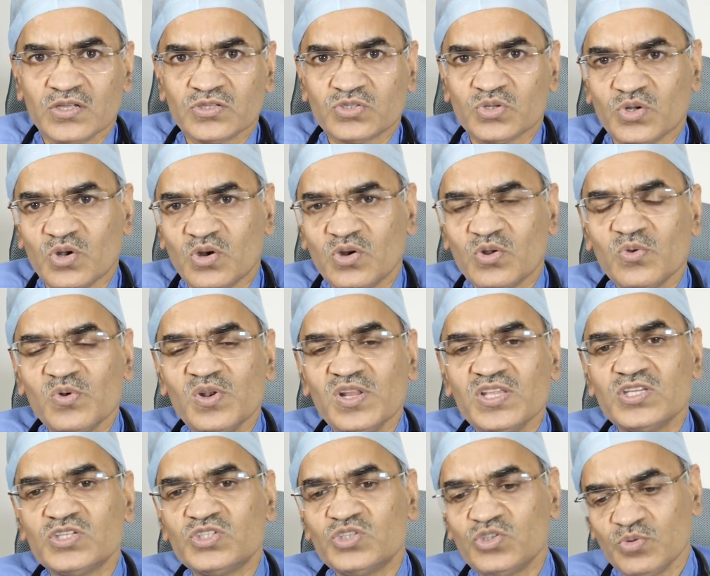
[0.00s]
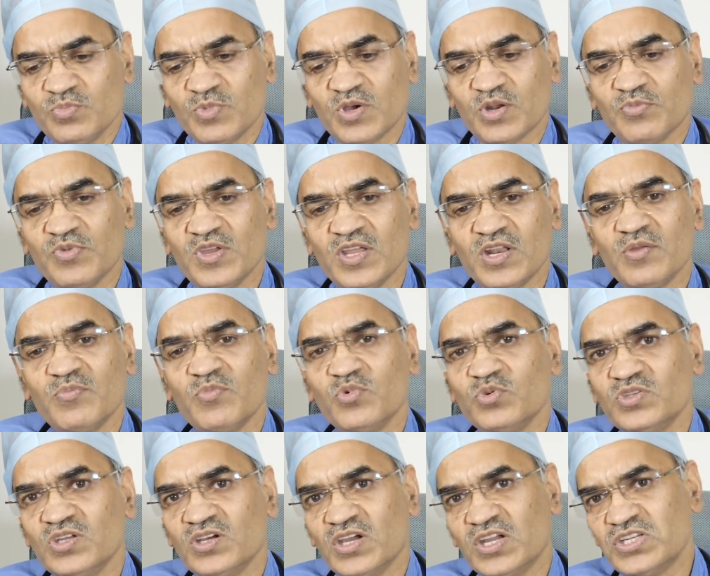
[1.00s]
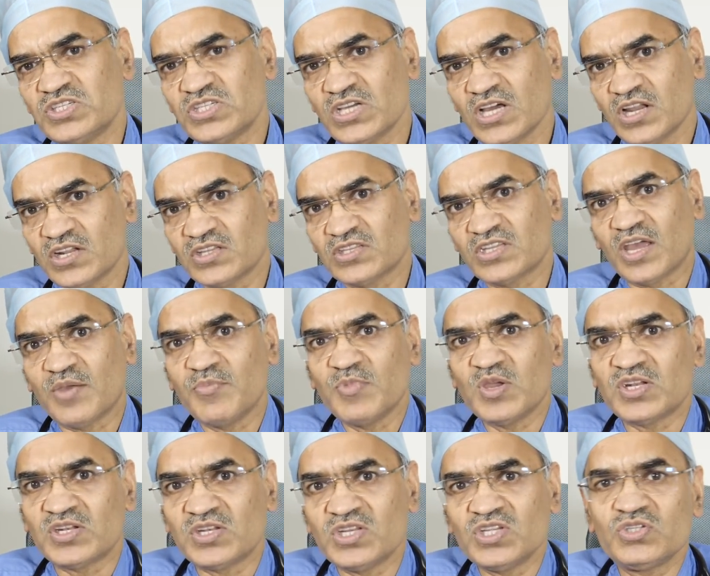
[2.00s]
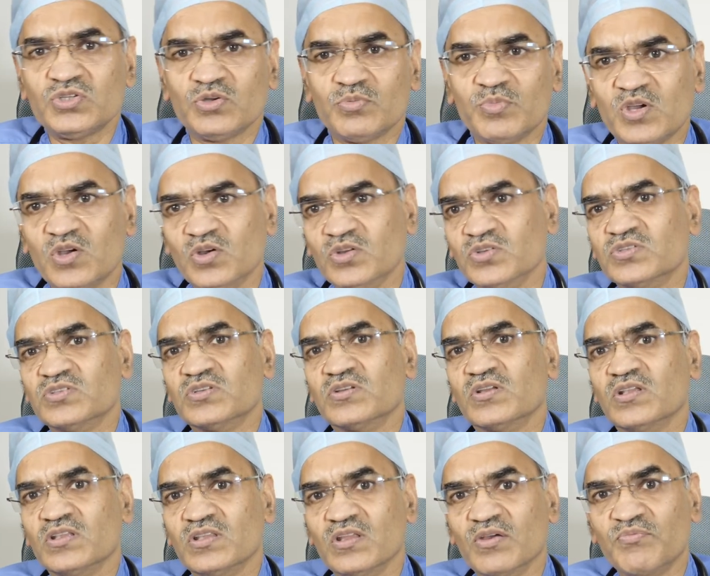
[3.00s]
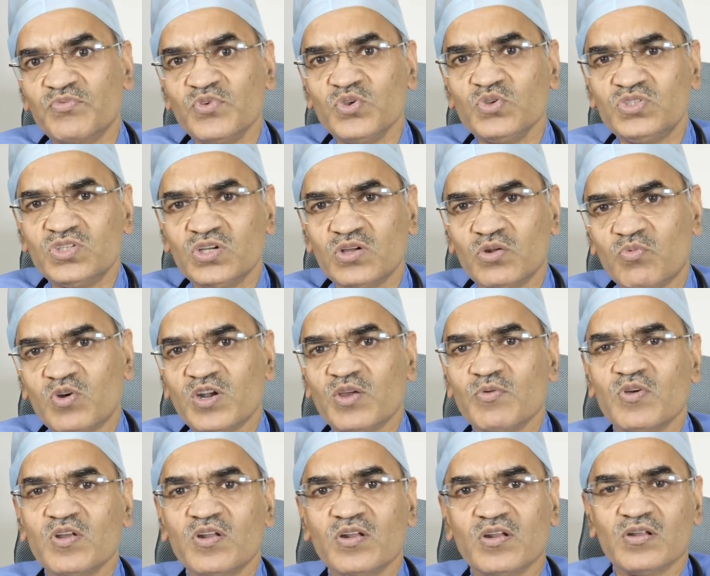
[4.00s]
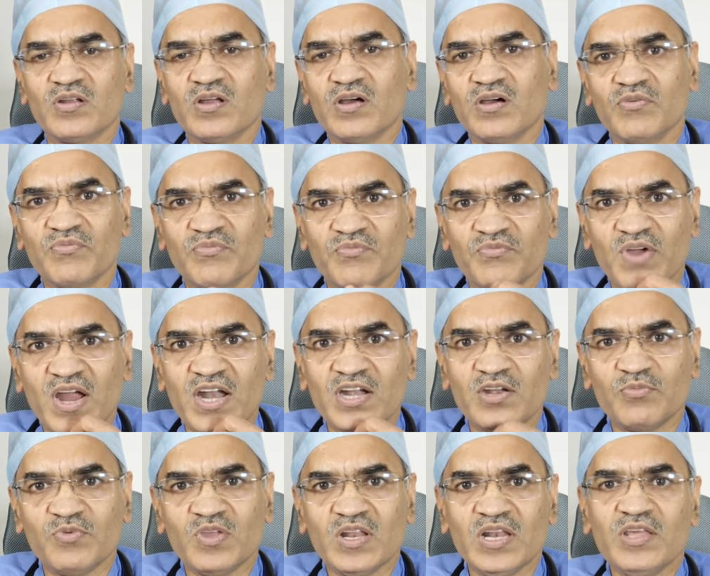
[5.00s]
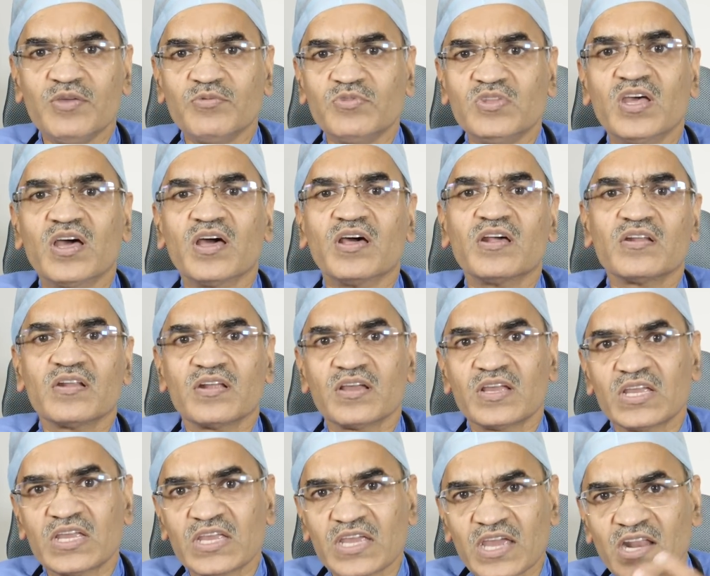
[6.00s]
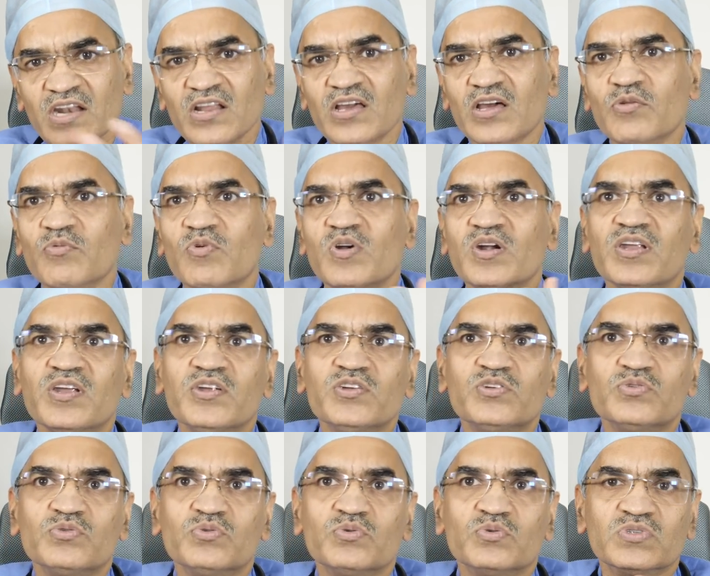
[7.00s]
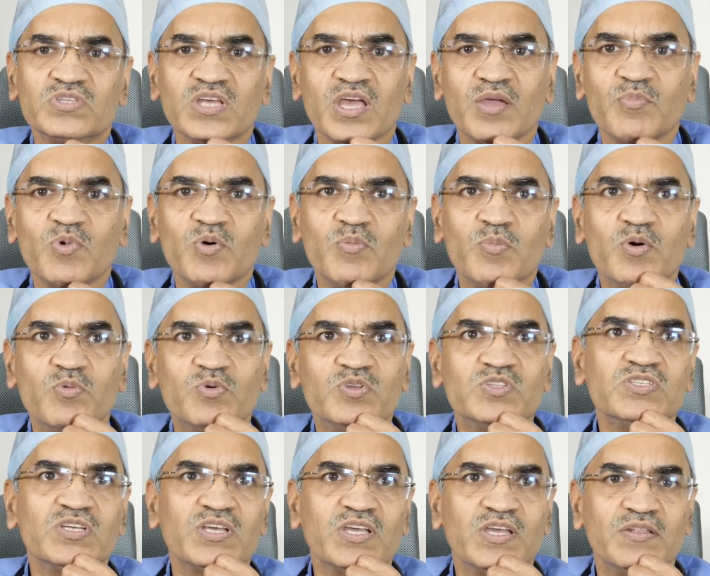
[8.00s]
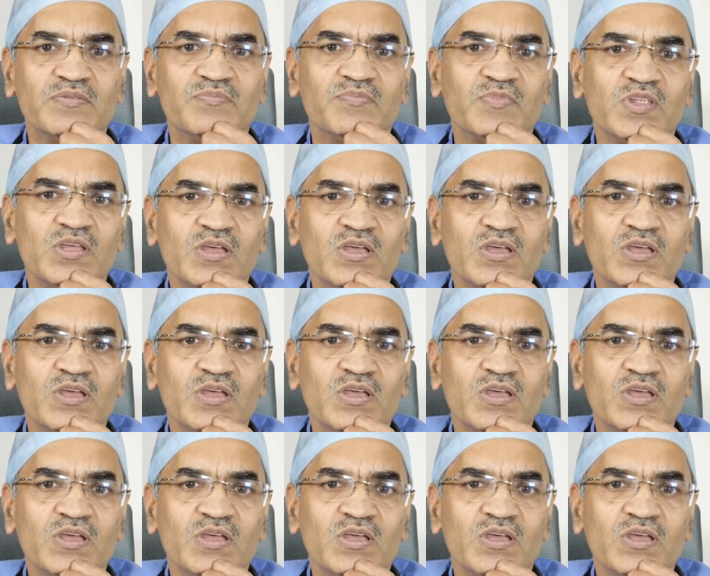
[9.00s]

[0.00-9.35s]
So not only the tumor, we removed the entire thymic tissue, because the future whatever uh, fat we leave there can convert into thymoma once again.